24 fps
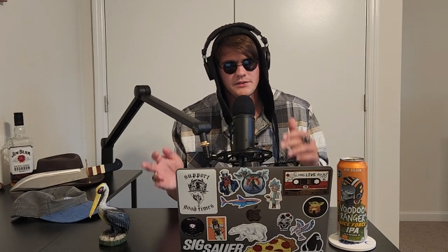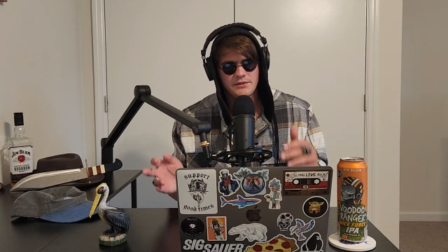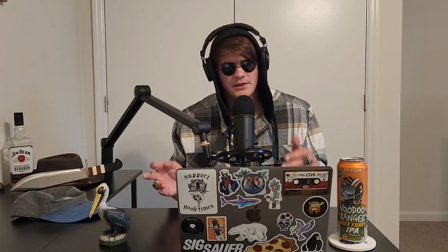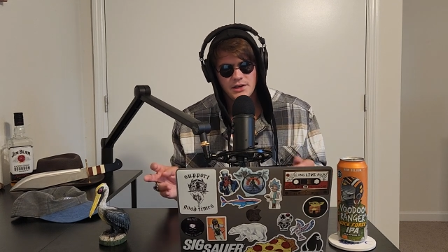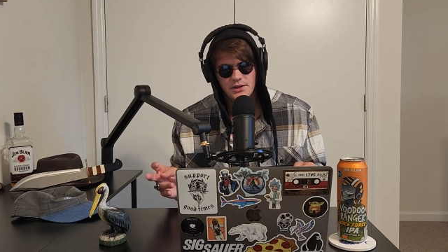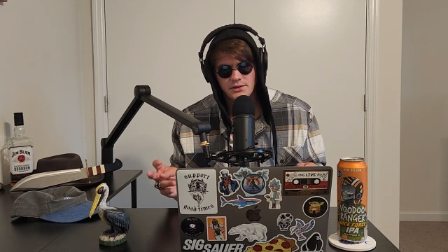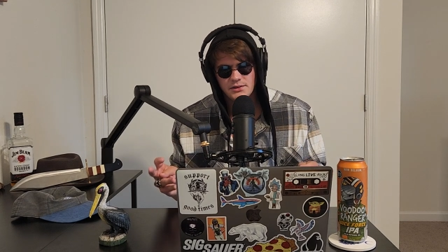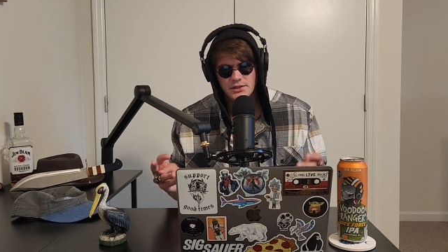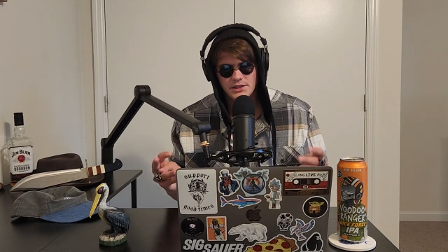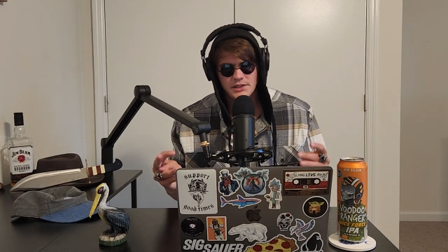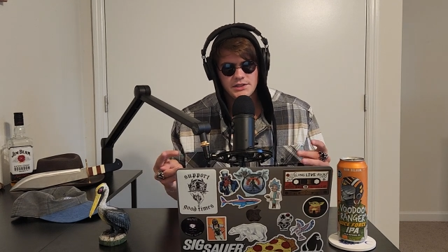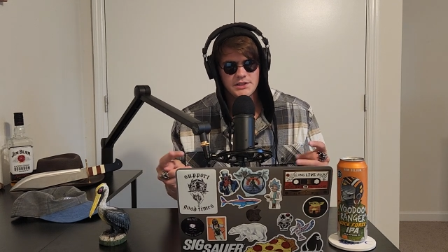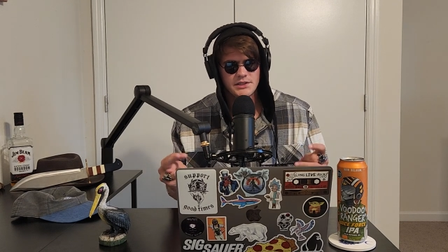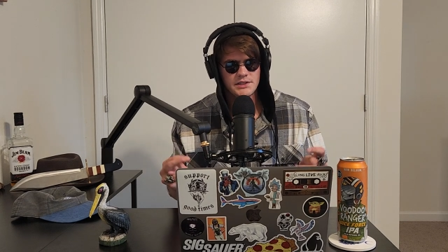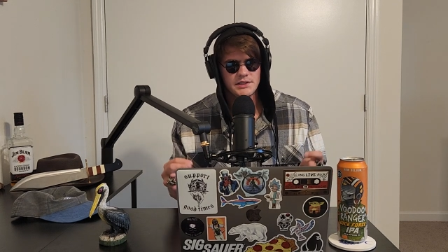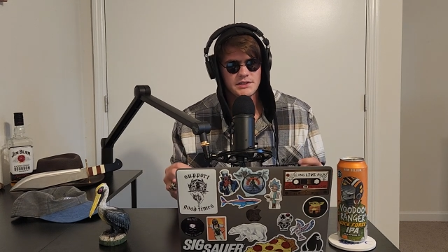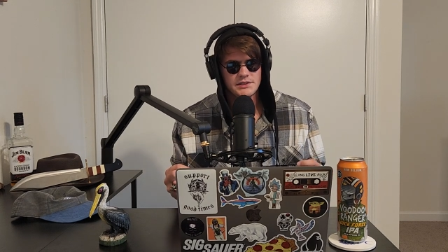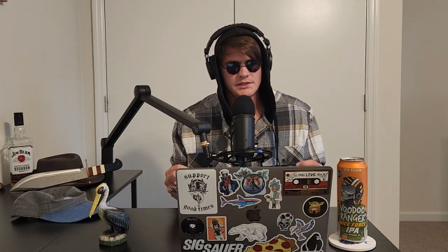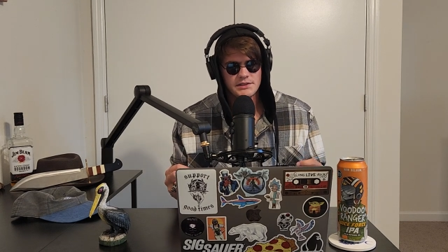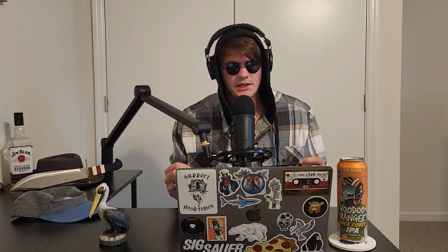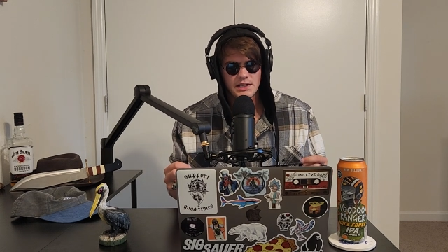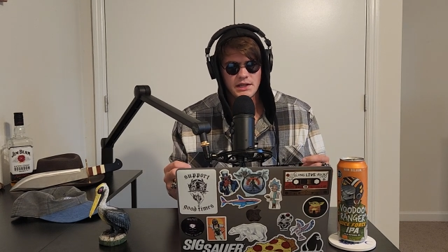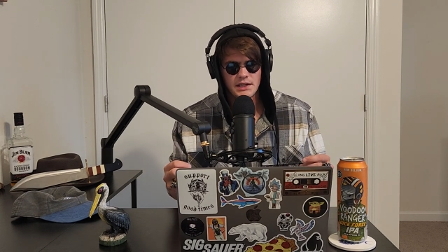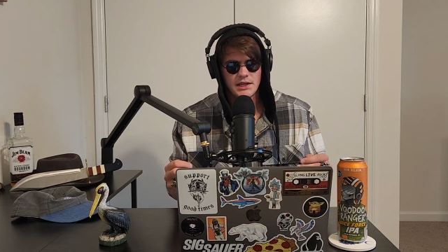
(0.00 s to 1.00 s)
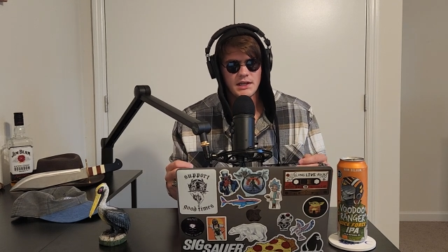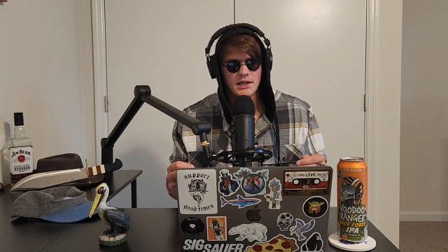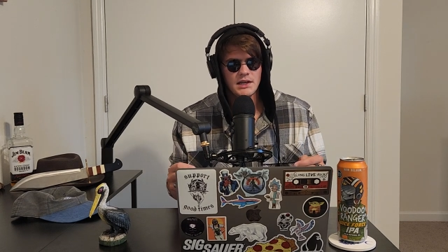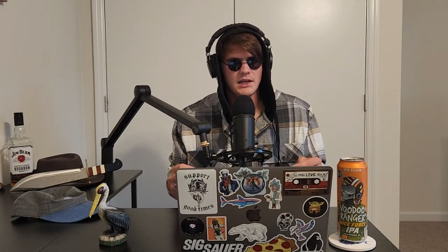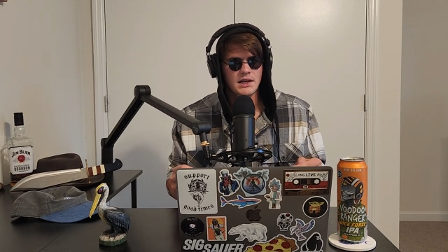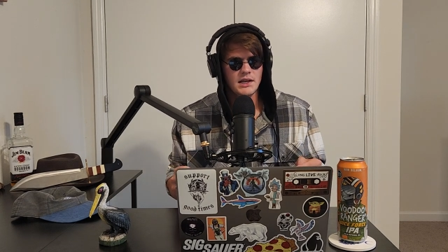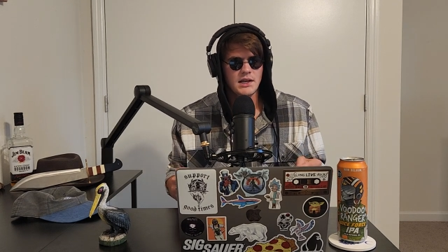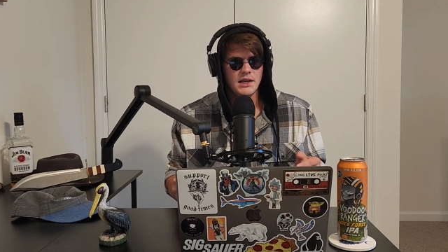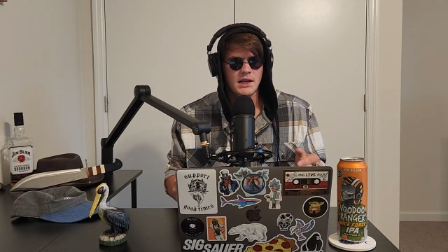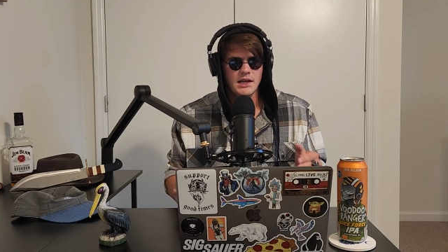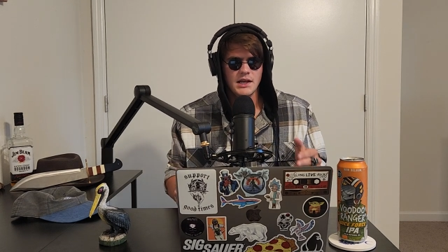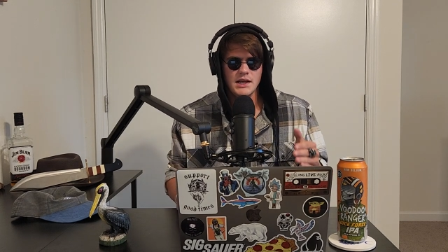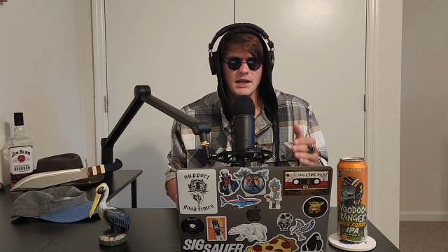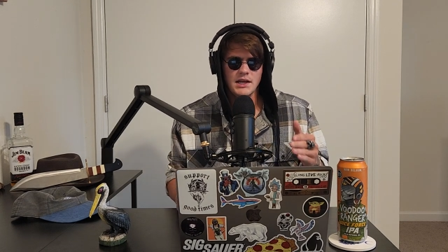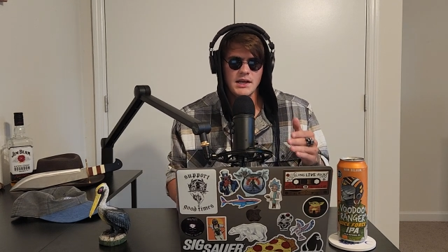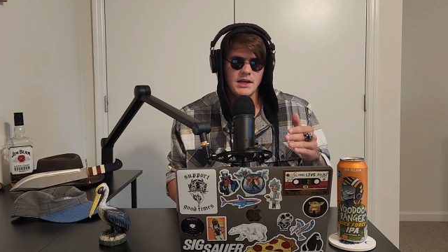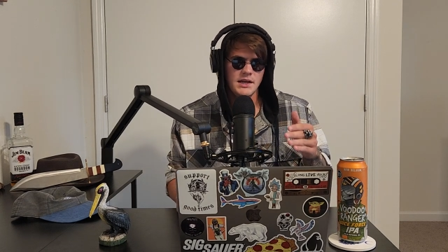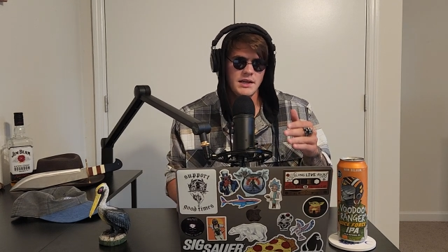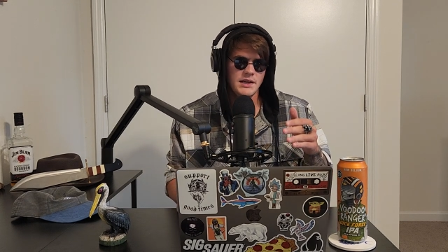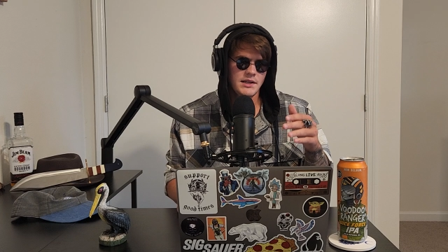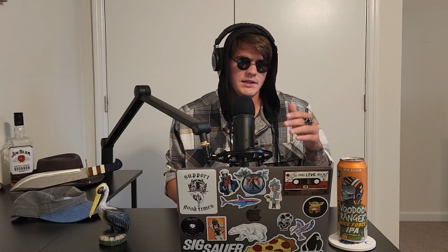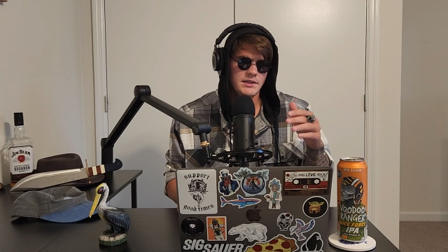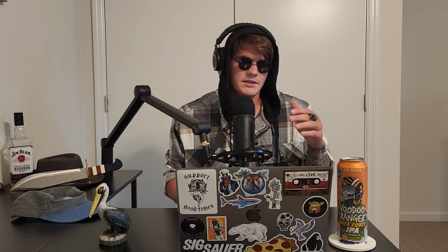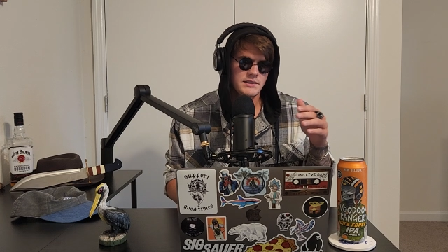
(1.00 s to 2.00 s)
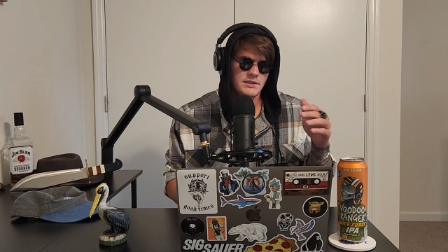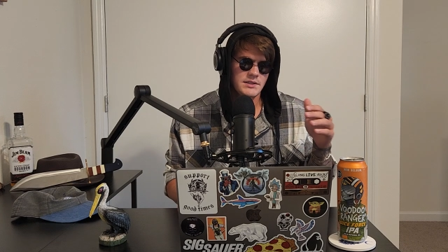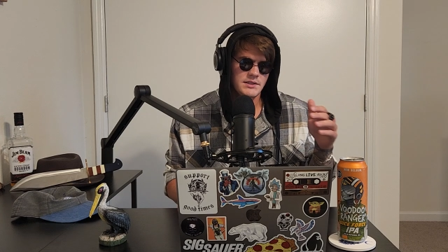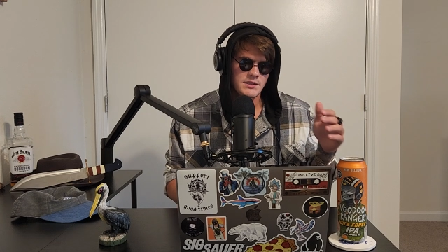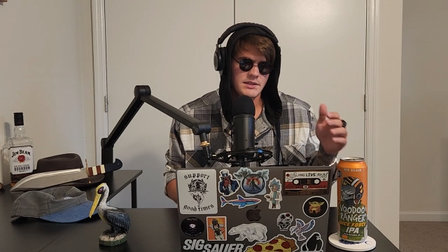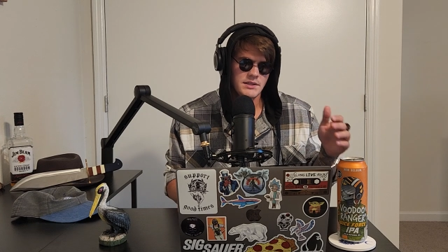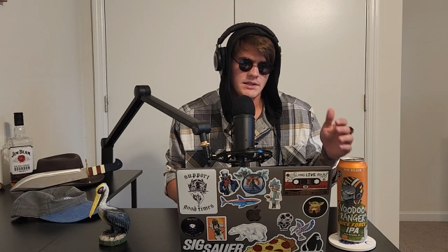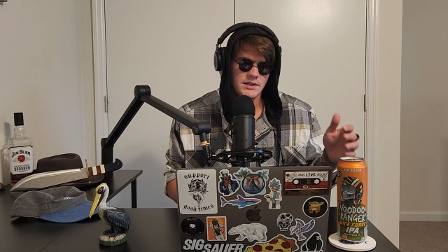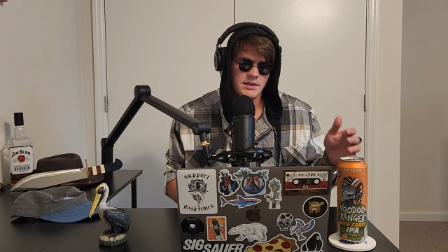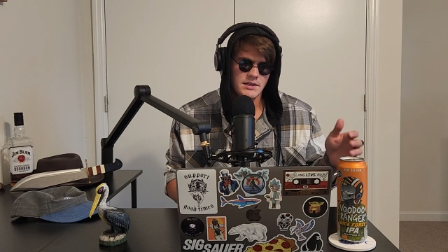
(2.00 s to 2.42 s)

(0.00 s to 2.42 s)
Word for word: like very religious, like, and